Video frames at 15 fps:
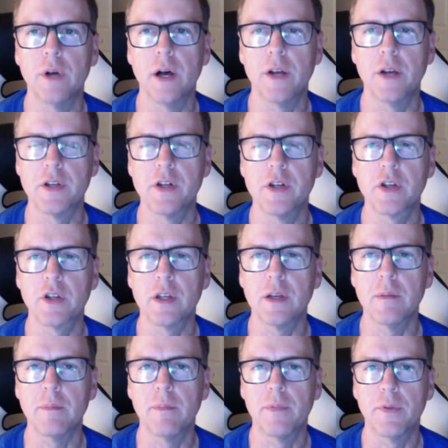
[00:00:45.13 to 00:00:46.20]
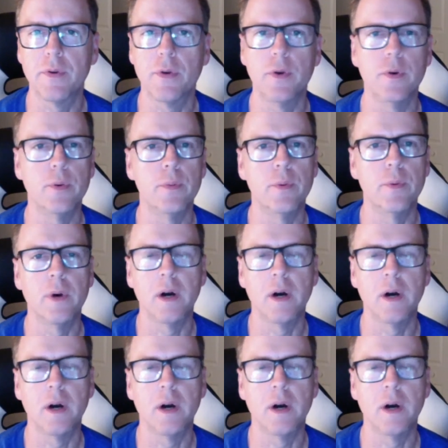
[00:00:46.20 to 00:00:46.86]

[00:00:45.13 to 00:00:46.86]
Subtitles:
essentially through